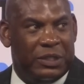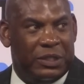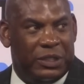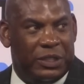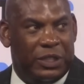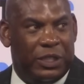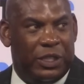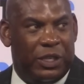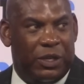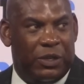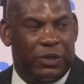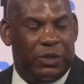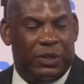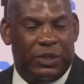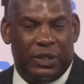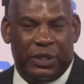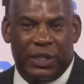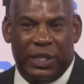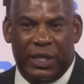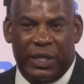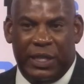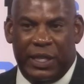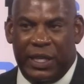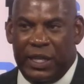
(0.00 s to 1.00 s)
you know,
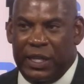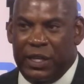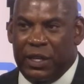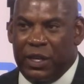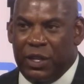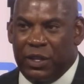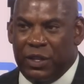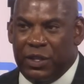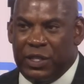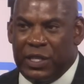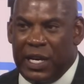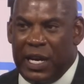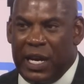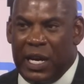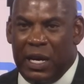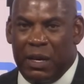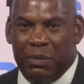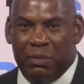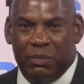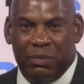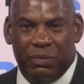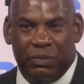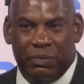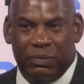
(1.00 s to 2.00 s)
than any other
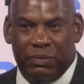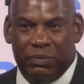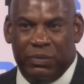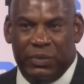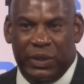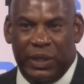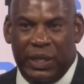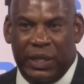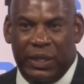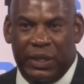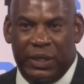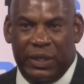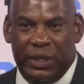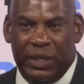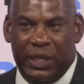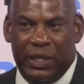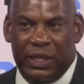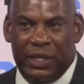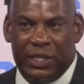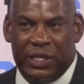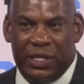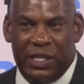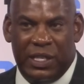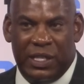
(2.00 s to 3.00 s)
time you know, in
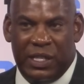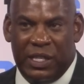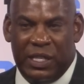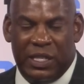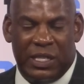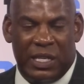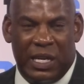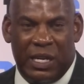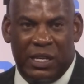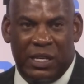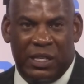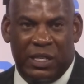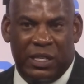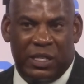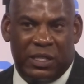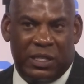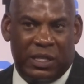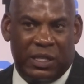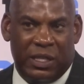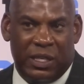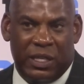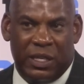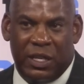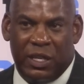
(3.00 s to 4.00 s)
the season, any, time, any,
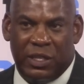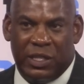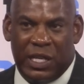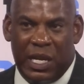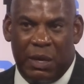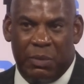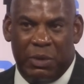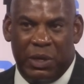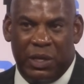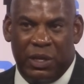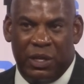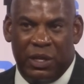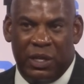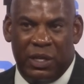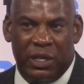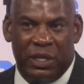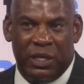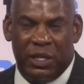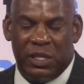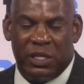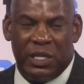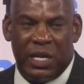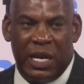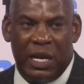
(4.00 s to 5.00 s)
any, other time of the year, any
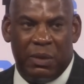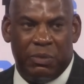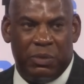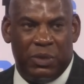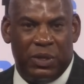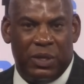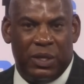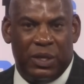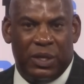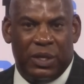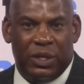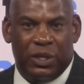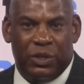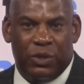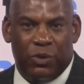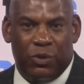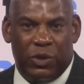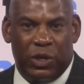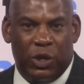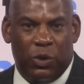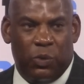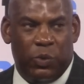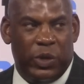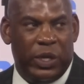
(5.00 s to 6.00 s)
other time
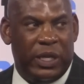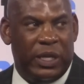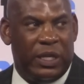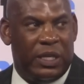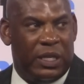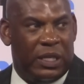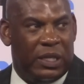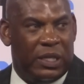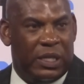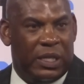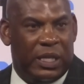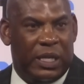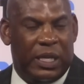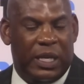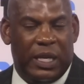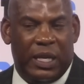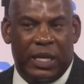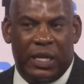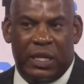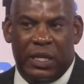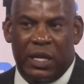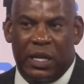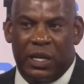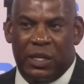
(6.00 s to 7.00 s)
during the week.
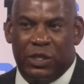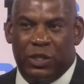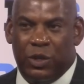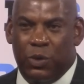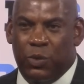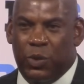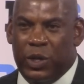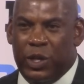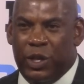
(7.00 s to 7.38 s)
And uh, so when